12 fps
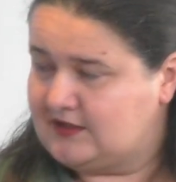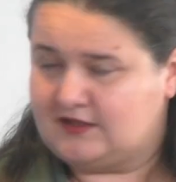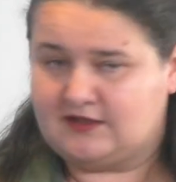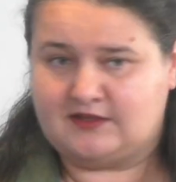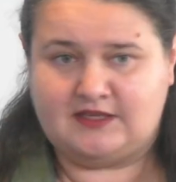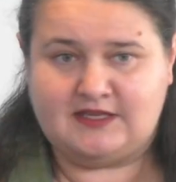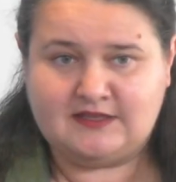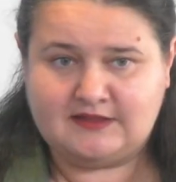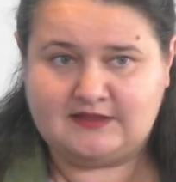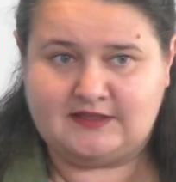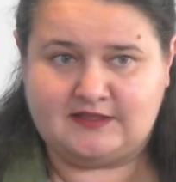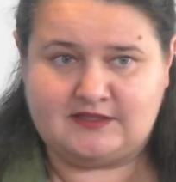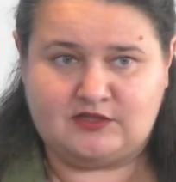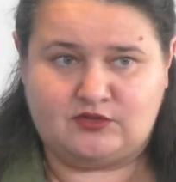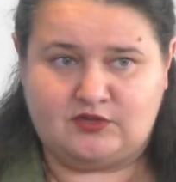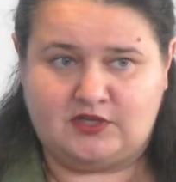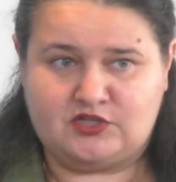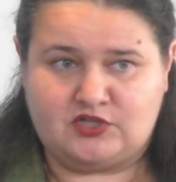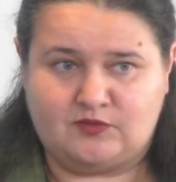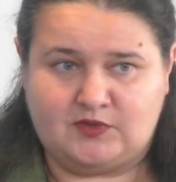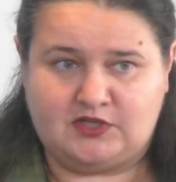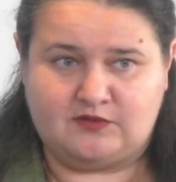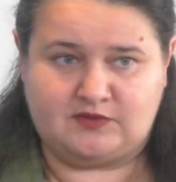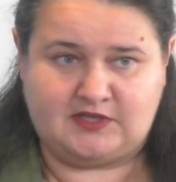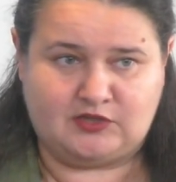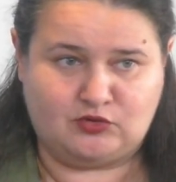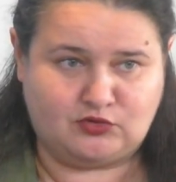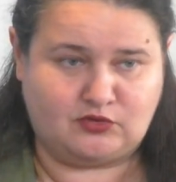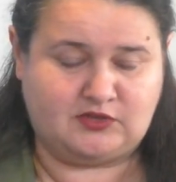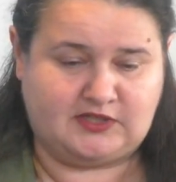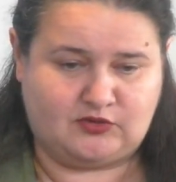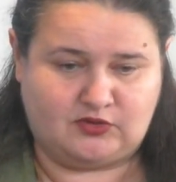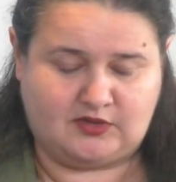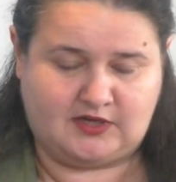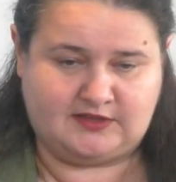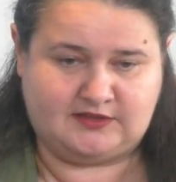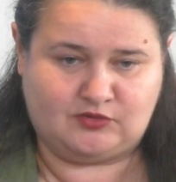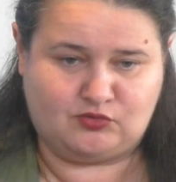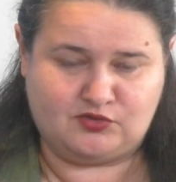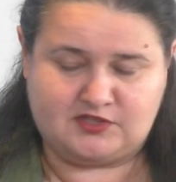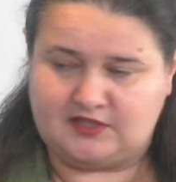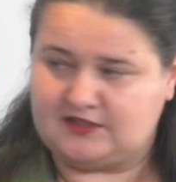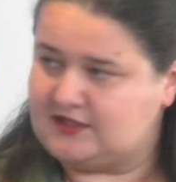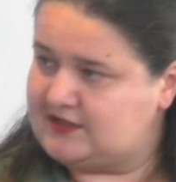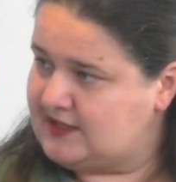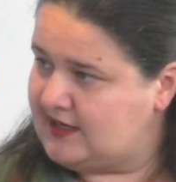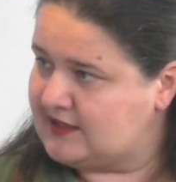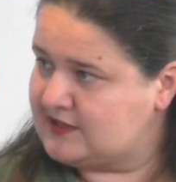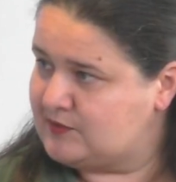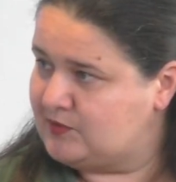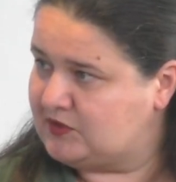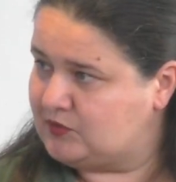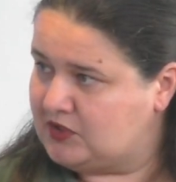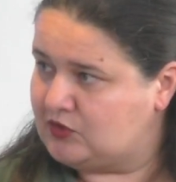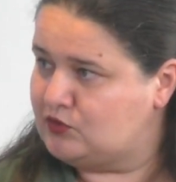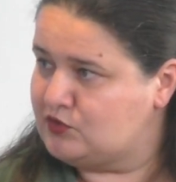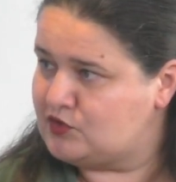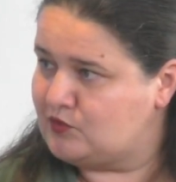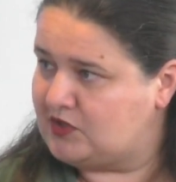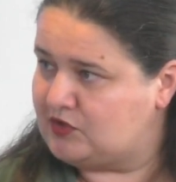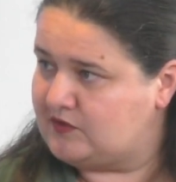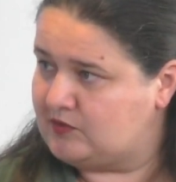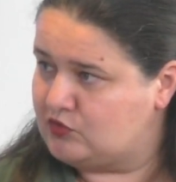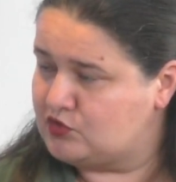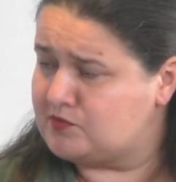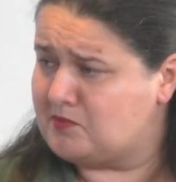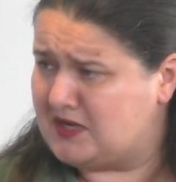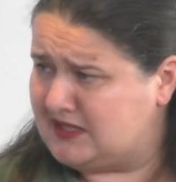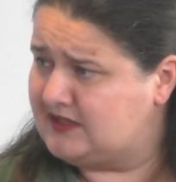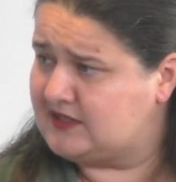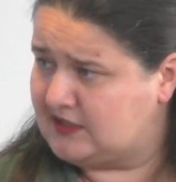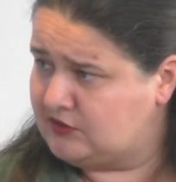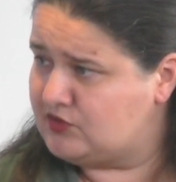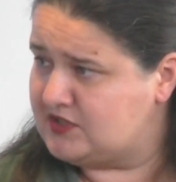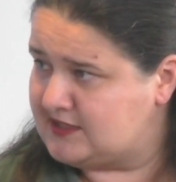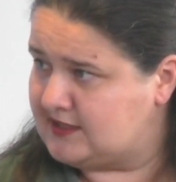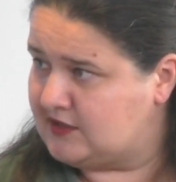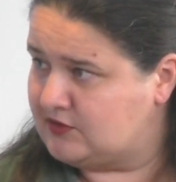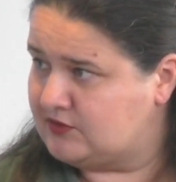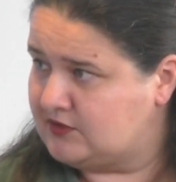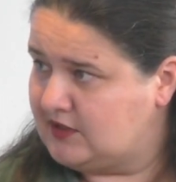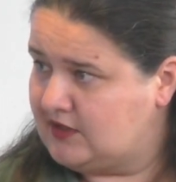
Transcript: uh, in the situation when it, they are not only under constant attacks, but we are also one of the most mined countries now.